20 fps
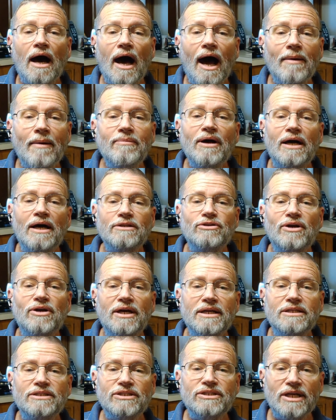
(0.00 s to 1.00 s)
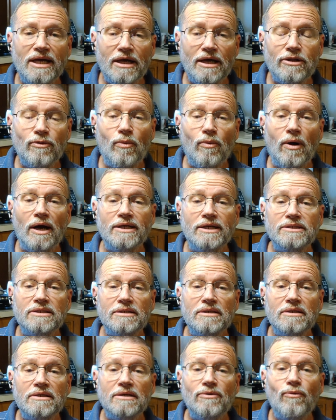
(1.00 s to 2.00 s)
I'm not trying to say
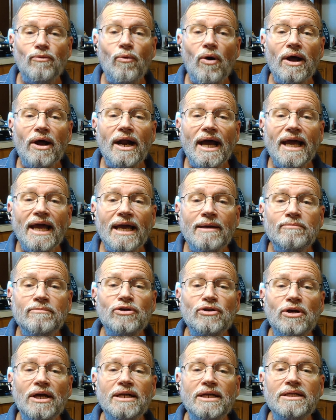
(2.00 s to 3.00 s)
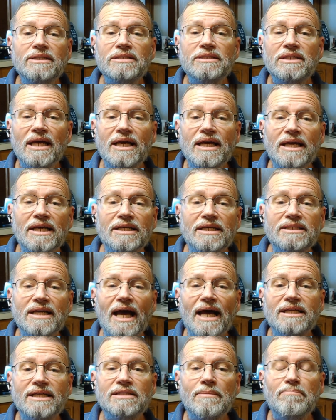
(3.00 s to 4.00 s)
otherwise. What I am trying to say is,
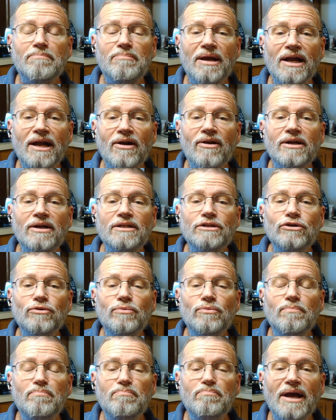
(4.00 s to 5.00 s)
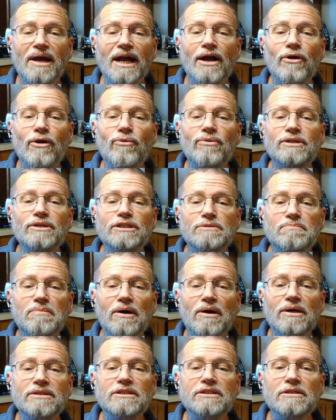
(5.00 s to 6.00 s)
as a parent, you bear
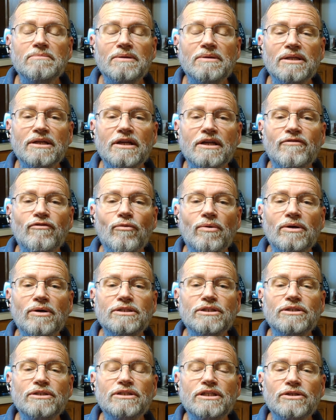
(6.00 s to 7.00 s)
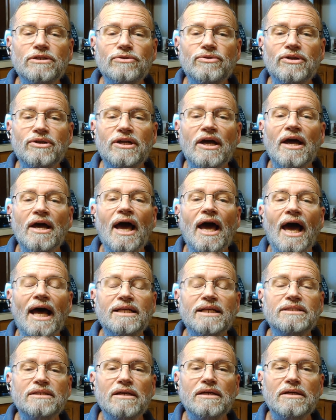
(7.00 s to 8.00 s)
responsibility for what your children
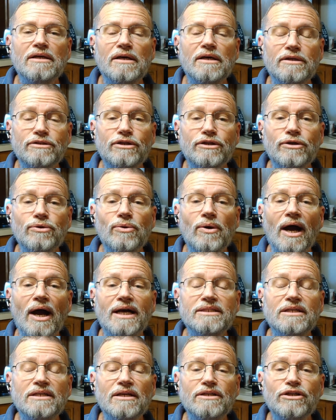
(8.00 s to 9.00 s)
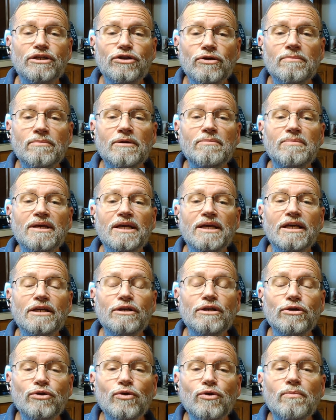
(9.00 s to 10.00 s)
do. As a human
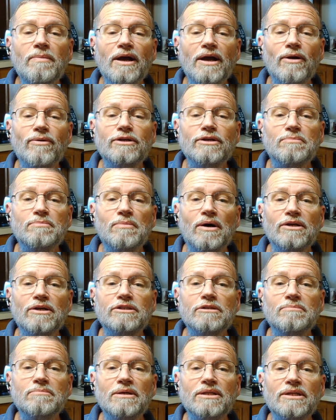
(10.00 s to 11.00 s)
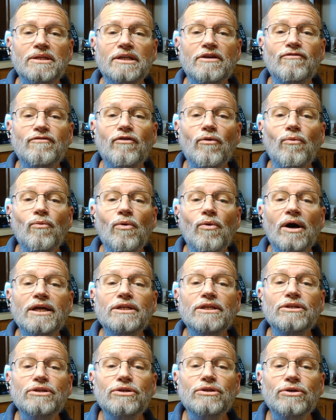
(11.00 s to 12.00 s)
being, you bear responsibility for
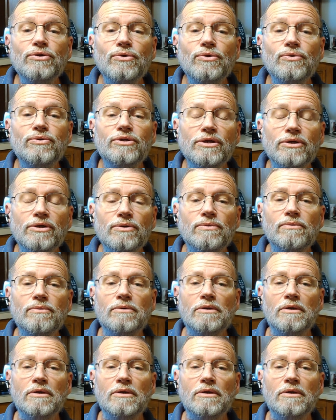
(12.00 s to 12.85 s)
what you do.